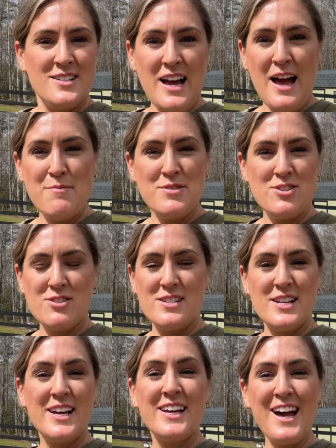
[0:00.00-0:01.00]
time has just
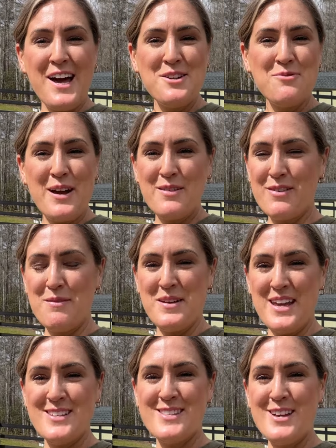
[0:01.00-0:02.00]
gotten away from
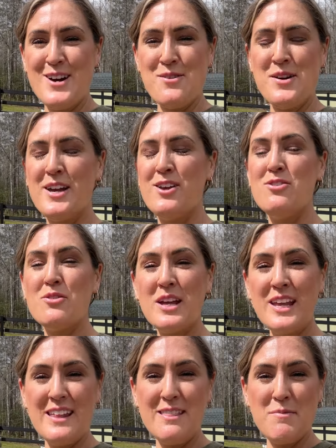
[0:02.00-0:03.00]
me. So you
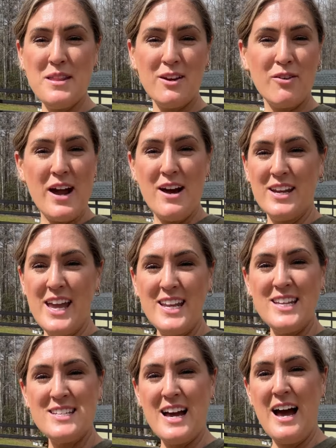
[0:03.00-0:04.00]
can get them in the ground
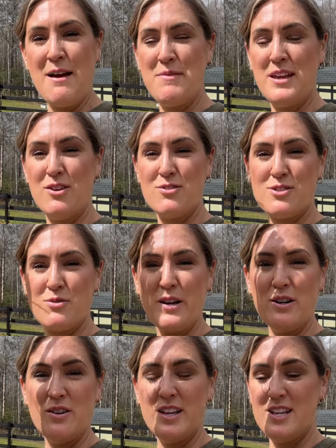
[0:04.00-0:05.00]
anytime that your
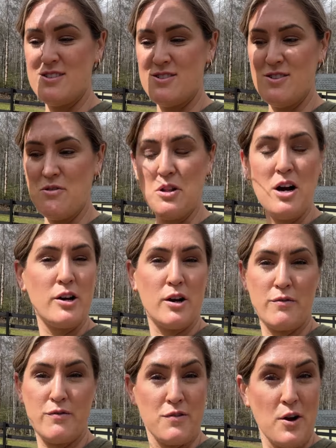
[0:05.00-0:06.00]
soil is no
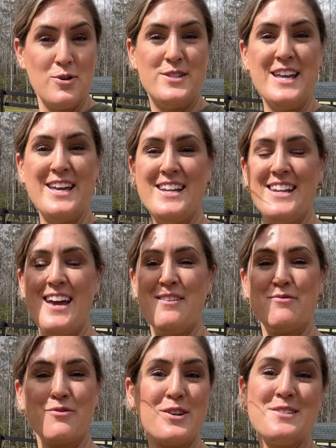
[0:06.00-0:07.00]
longer frozen
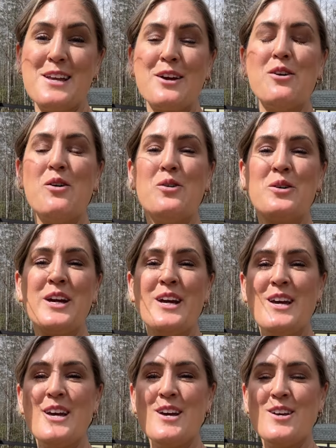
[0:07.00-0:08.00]
and freezing cold.
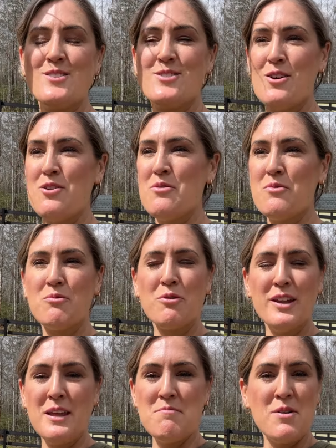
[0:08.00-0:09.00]
So
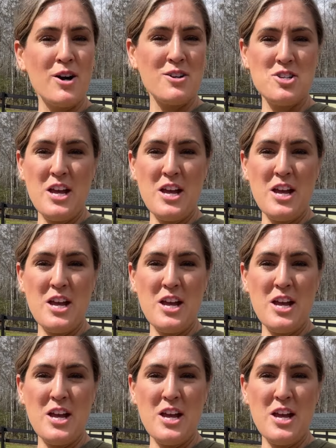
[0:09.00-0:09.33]
really March,